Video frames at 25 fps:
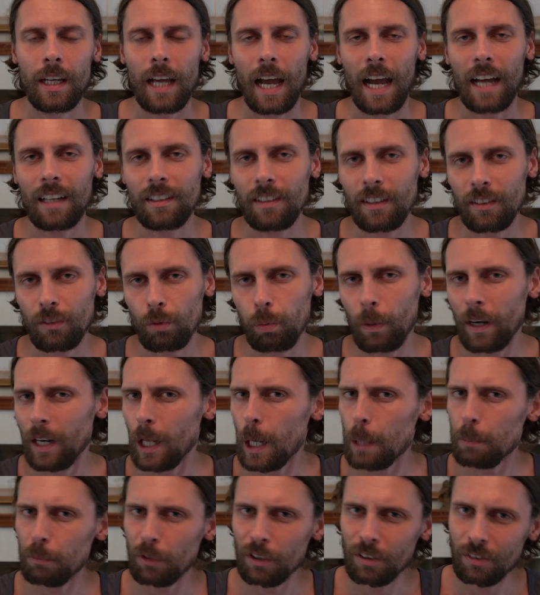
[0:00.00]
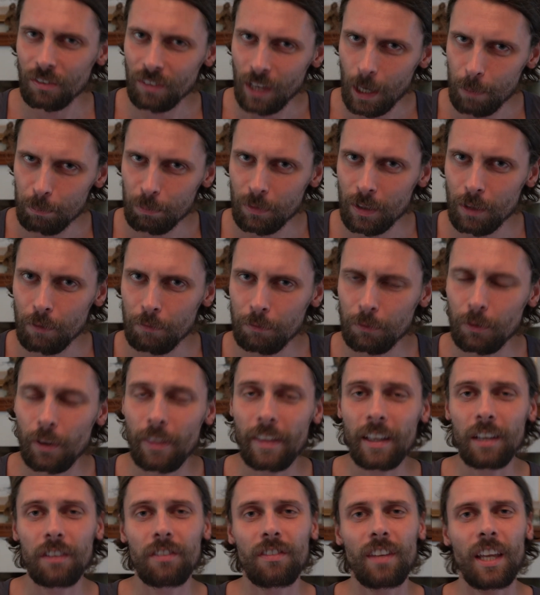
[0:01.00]
And it's when I'm receptive to
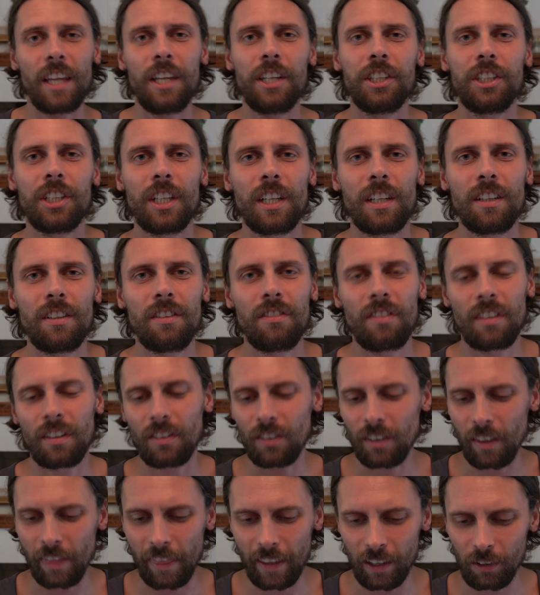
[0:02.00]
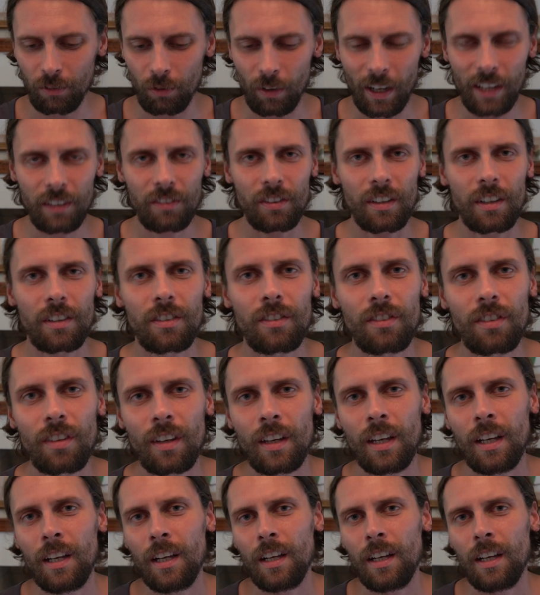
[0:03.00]
these teachings and to these lessons,